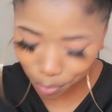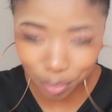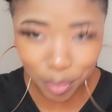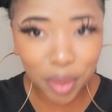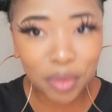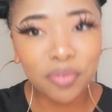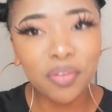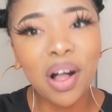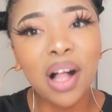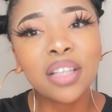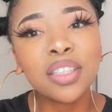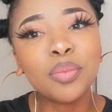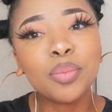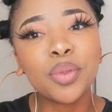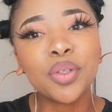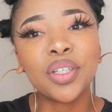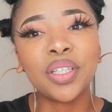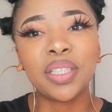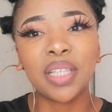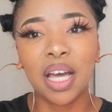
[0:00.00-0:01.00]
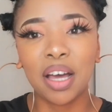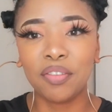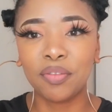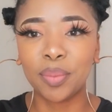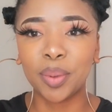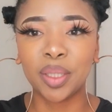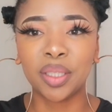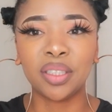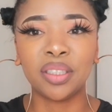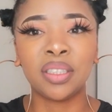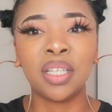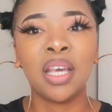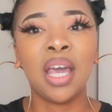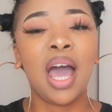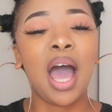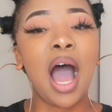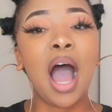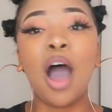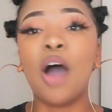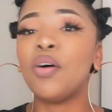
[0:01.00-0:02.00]
be vulnerable enough, because
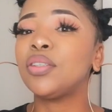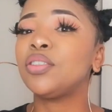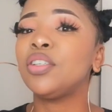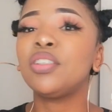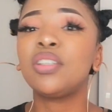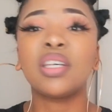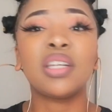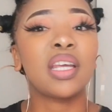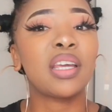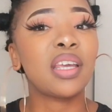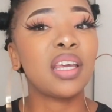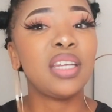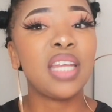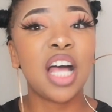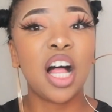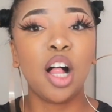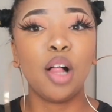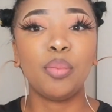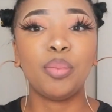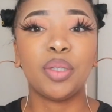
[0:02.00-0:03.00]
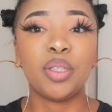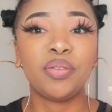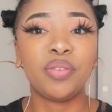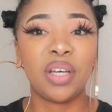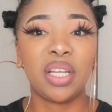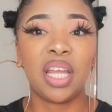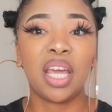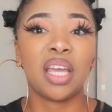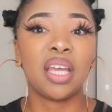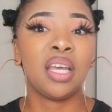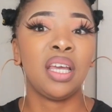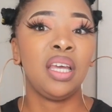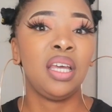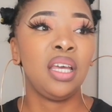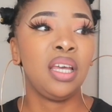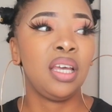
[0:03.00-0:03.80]
I was not gonna get help if I like,